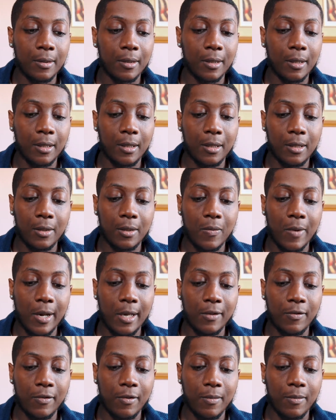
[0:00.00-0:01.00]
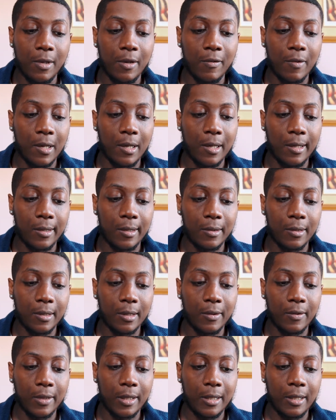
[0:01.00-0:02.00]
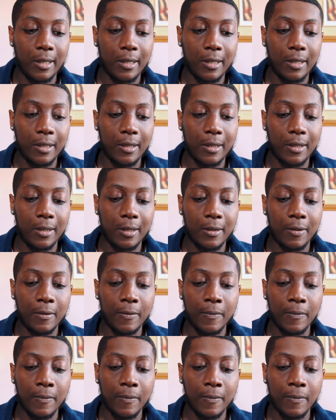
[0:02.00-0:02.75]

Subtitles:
The whites for me right now is like right here.